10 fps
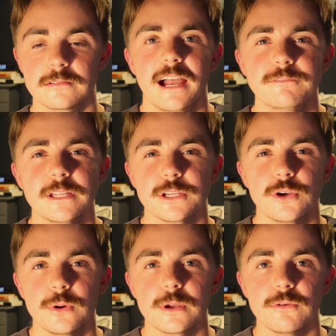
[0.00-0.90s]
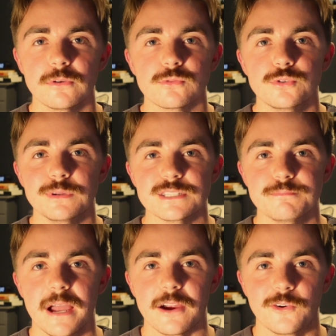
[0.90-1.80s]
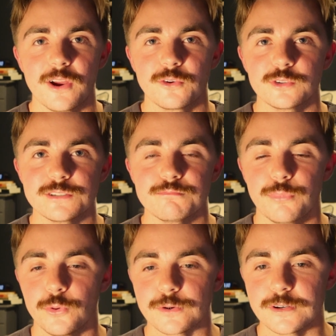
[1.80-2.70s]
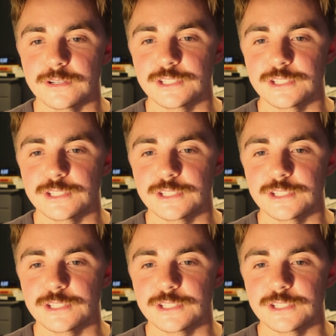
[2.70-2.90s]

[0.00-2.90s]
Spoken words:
I feel like going over Rubin's background was important